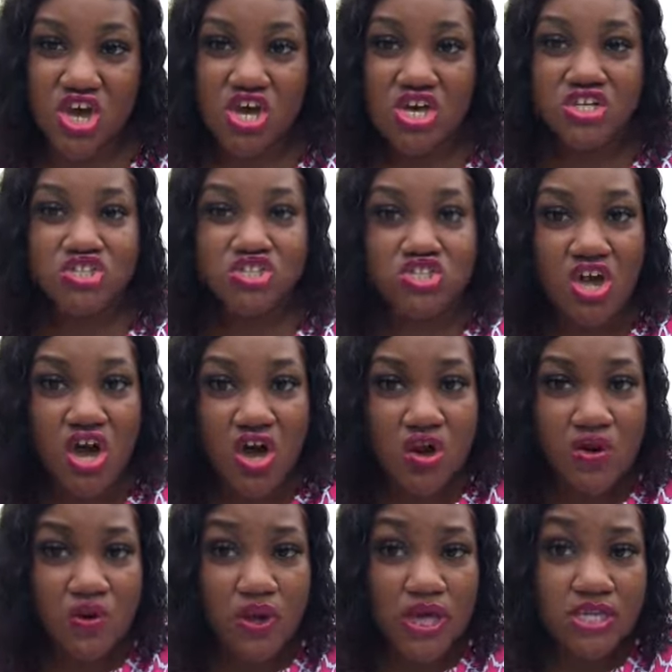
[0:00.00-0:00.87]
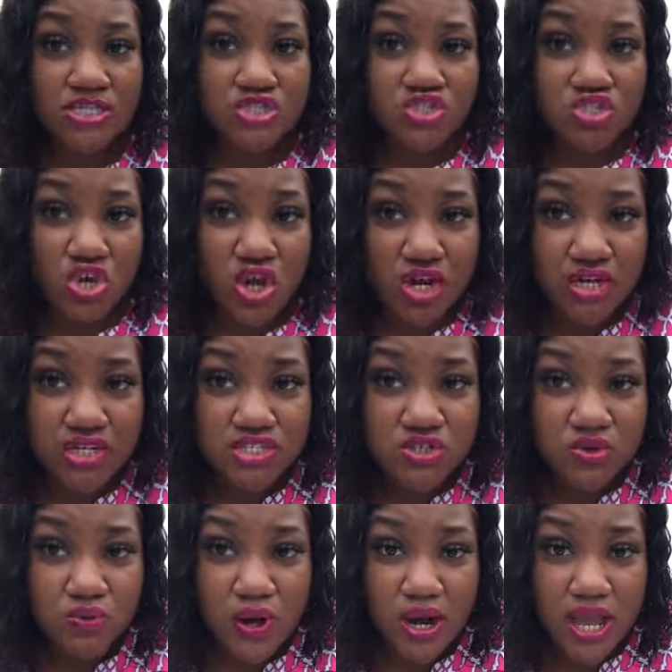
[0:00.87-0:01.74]
So it's starting
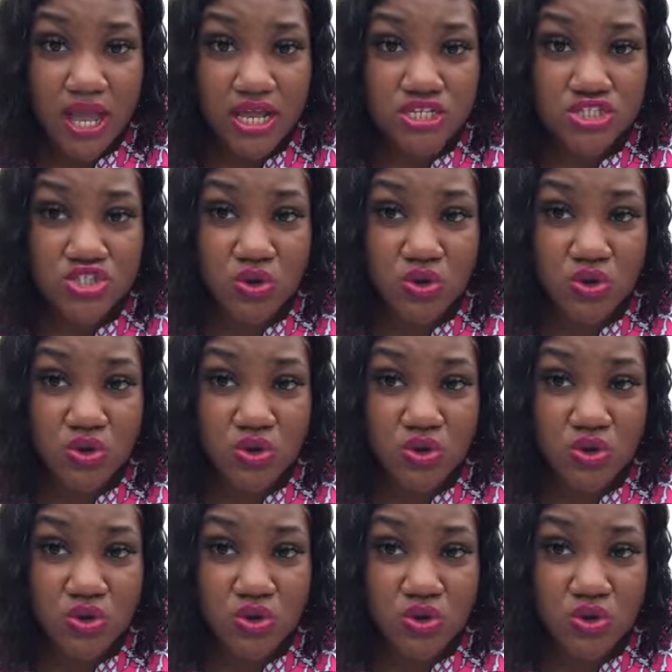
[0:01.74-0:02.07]
to rain,